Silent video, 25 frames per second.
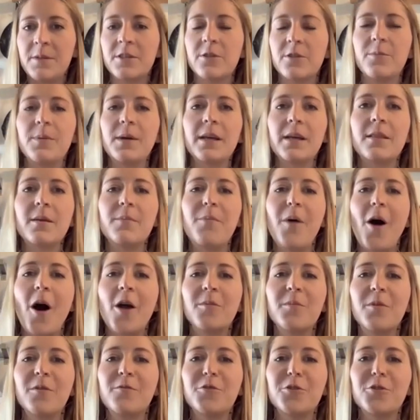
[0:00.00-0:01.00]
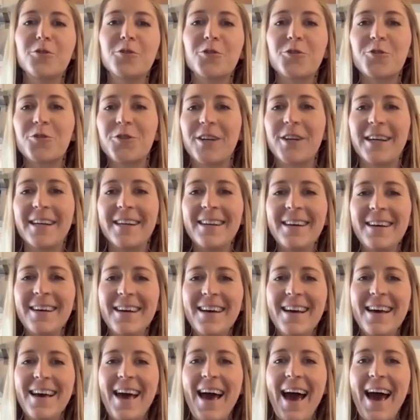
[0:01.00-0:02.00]
It'll be at the bottom of your screen
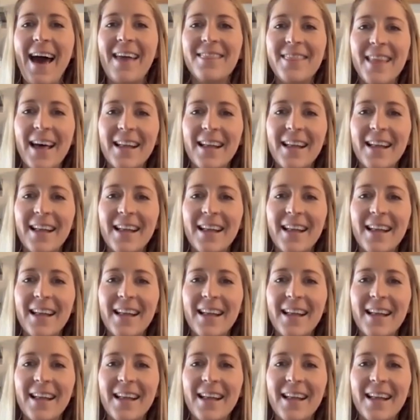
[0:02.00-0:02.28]
and